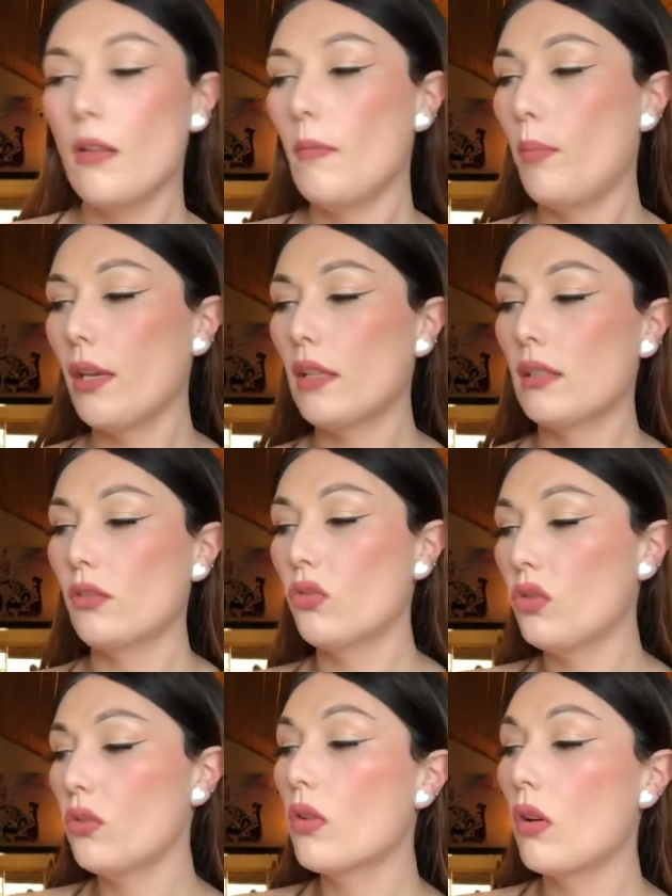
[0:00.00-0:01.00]
because it's
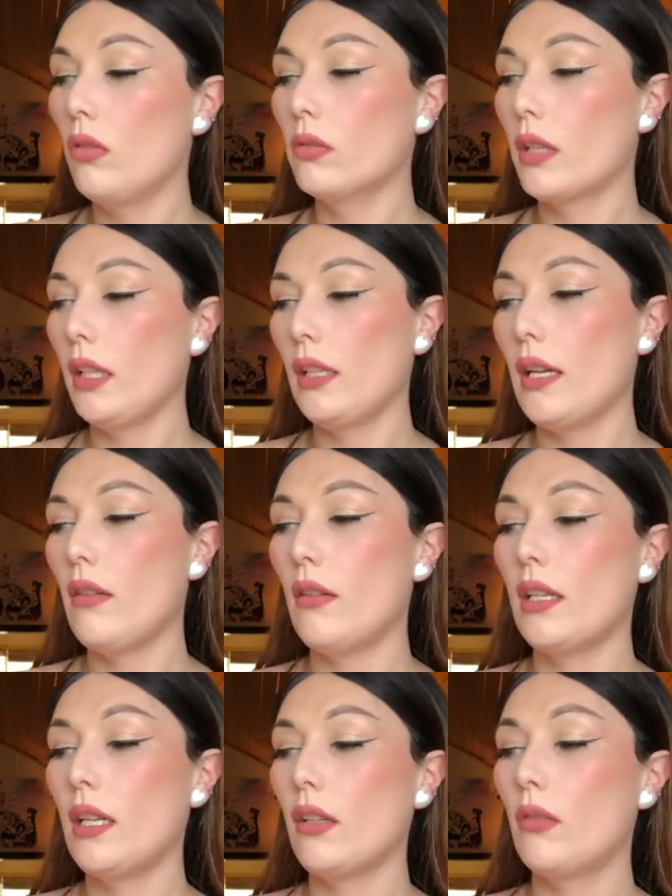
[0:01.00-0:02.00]
too cold right now
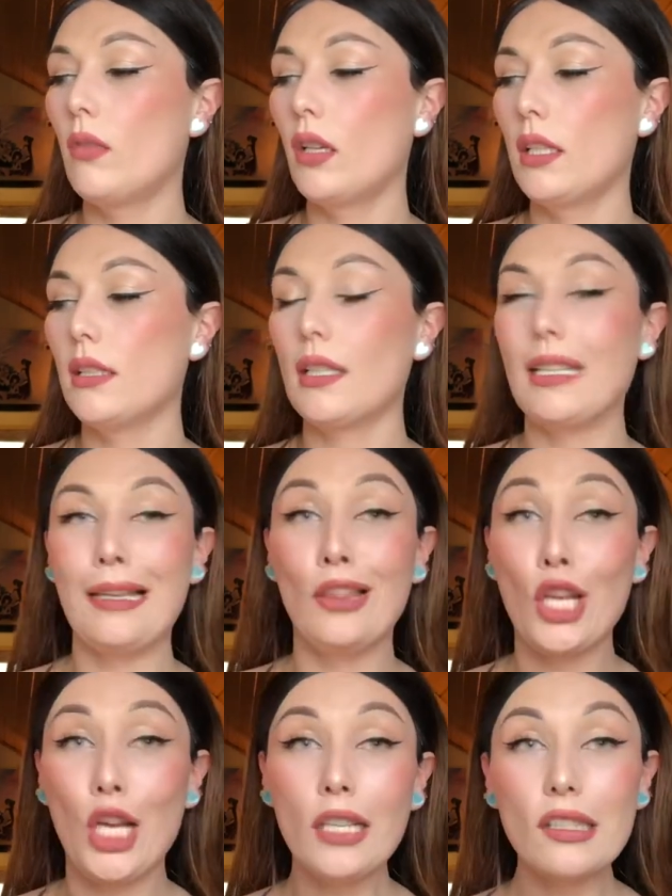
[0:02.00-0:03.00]
and I don't want it to get
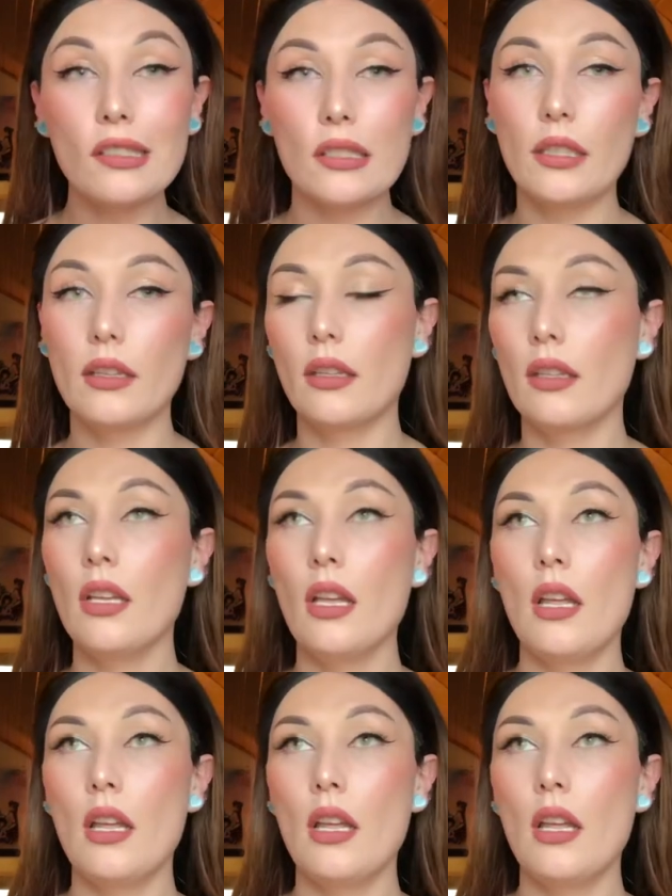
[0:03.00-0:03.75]
lost in